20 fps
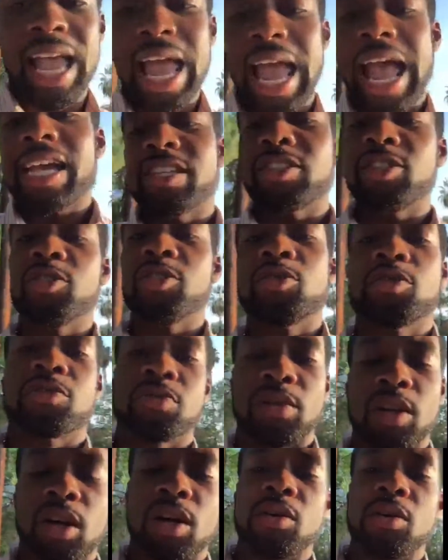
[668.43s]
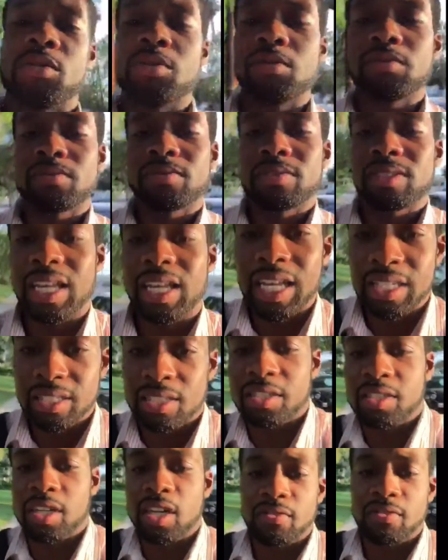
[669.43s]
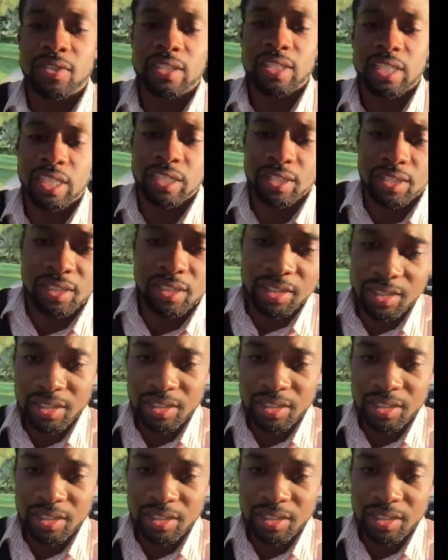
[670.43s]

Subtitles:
as you grow as a servant leader,